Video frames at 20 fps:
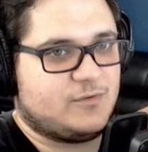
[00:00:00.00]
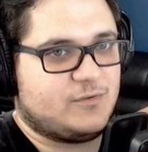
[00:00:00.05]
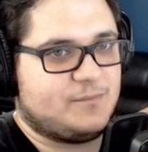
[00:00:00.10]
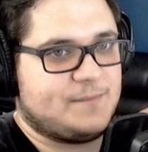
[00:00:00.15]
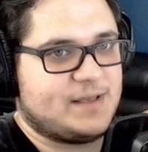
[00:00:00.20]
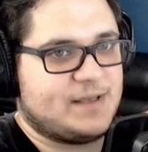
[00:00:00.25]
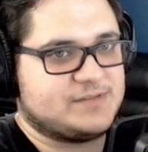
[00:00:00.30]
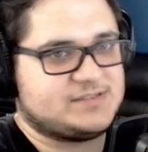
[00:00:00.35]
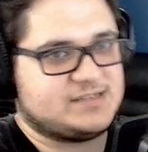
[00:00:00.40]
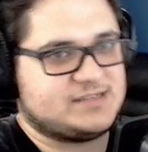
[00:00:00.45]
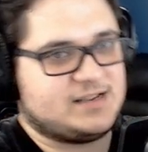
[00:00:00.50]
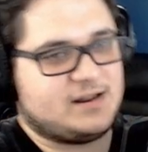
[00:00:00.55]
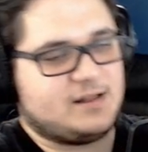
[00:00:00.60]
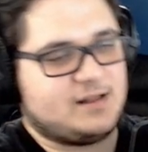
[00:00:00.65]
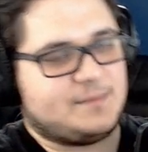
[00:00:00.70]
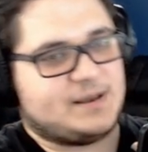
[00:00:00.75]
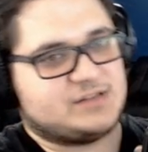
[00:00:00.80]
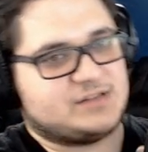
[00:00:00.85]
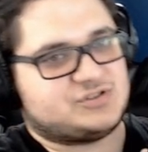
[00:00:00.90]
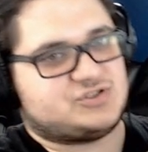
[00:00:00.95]
mounted at
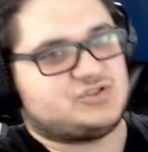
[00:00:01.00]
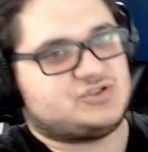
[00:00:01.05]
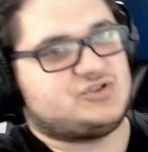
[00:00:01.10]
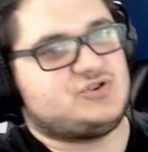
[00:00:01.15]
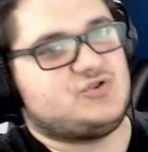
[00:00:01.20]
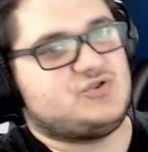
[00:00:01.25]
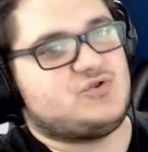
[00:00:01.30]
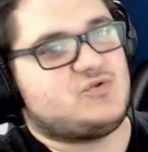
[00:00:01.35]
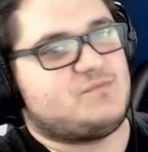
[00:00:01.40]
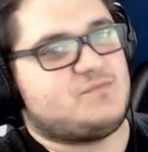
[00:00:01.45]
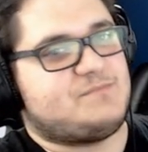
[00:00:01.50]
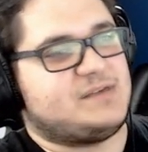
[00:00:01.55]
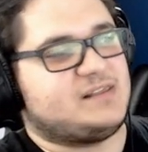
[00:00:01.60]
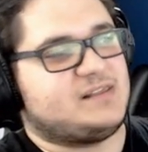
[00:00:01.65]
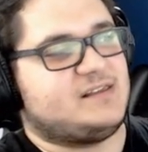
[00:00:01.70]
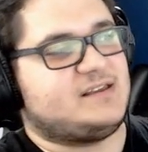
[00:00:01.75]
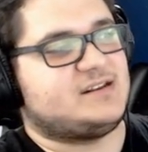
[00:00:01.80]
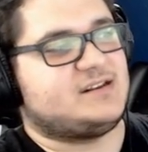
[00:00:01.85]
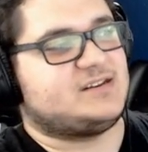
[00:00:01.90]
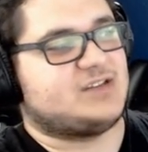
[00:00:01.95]
about $2
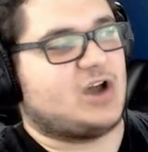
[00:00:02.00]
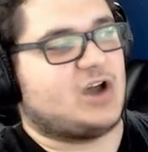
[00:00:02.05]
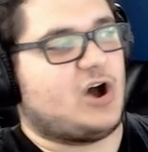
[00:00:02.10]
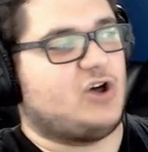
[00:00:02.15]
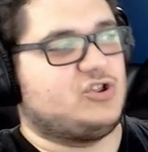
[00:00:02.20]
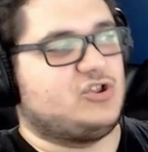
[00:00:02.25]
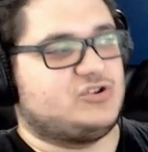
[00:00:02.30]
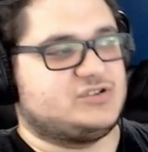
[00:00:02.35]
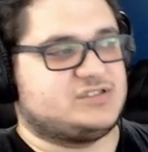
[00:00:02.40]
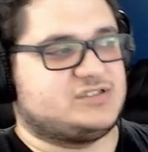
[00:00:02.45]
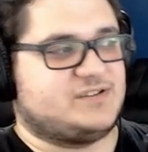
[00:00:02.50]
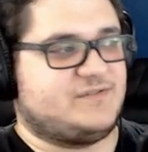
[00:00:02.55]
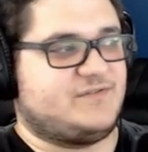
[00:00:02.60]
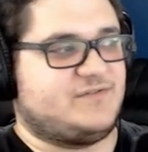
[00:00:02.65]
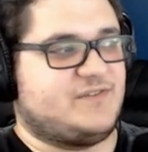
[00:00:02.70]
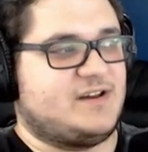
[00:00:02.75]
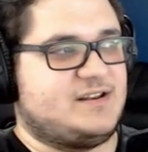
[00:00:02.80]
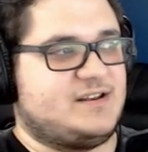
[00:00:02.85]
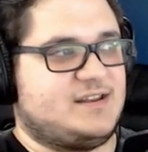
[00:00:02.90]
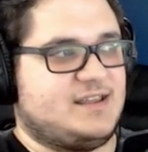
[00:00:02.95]
billion of
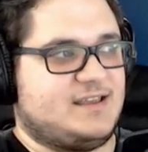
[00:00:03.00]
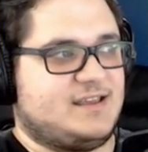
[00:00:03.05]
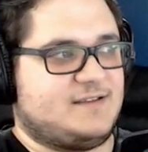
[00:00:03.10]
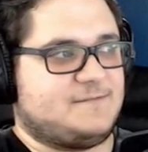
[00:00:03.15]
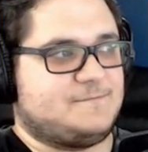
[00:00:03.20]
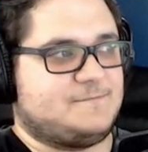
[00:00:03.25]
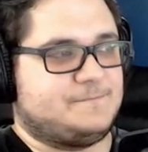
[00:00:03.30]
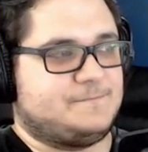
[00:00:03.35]
funding.